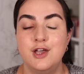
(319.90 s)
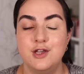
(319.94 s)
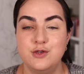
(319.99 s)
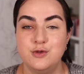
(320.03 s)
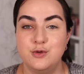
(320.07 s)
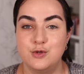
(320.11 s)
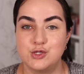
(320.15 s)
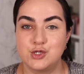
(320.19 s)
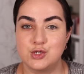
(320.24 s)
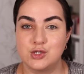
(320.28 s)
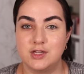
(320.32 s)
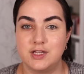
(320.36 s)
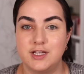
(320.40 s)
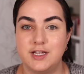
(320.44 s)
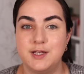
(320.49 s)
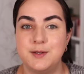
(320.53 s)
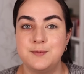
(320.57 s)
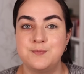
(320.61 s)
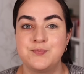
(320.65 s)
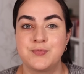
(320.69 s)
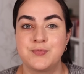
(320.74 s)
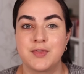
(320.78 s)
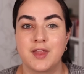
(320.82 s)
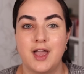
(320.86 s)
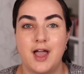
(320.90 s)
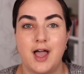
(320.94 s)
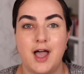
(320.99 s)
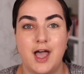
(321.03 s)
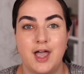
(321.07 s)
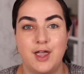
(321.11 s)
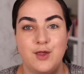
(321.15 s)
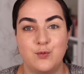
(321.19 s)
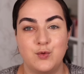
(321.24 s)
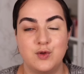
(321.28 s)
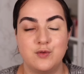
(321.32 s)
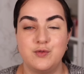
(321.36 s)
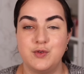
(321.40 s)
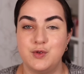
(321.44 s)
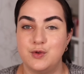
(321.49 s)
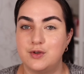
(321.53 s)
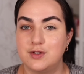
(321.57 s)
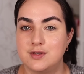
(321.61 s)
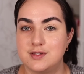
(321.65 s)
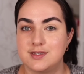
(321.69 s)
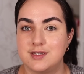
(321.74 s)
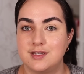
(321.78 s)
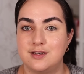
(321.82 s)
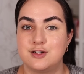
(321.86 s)
Usually I review
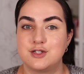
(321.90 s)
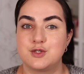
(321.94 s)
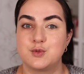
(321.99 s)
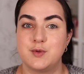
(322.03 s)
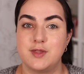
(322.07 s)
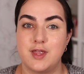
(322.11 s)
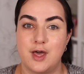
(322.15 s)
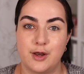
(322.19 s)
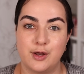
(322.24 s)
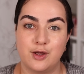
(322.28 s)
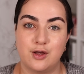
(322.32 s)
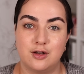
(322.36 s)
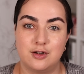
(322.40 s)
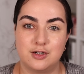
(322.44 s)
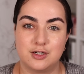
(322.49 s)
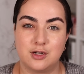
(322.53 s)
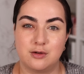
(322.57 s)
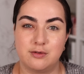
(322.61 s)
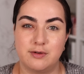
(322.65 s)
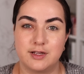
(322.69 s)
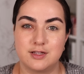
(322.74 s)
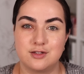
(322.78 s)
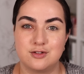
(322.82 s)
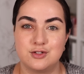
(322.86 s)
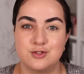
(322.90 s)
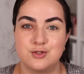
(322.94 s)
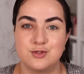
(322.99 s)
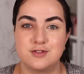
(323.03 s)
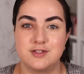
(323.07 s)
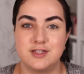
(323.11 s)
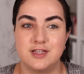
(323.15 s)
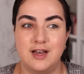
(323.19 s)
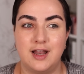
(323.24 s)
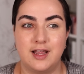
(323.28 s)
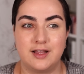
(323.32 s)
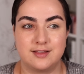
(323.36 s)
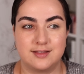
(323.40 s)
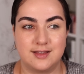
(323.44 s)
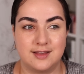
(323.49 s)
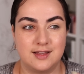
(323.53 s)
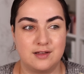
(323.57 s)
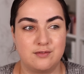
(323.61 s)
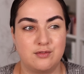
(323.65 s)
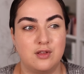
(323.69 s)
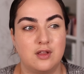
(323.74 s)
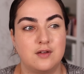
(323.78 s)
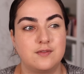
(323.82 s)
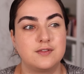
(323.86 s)
concealers without a color corrector to see like the
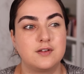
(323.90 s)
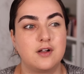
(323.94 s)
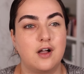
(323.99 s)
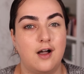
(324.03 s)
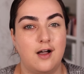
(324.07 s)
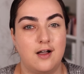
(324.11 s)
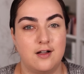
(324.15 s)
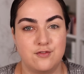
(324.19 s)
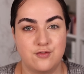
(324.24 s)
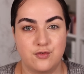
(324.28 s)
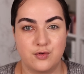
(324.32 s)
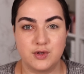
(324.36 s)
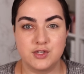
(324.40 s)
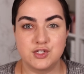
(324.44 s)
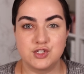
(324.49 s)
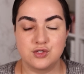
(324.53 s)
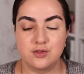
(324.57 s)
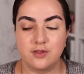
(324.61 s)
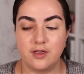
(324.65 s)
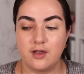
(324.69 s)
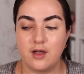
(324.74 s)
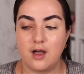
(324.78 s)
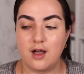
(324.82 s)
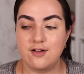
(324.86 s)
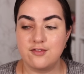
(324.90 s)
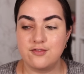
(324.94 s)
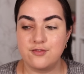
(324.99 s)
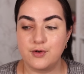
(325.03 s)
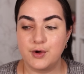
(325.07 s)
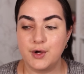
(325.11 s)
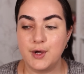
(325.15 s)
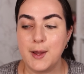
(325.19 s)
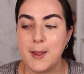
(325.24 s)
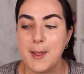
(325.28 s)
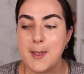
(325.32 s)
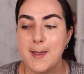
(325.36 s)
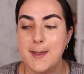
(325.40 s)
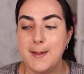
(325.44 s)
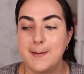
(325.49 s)
level of coverage they offer,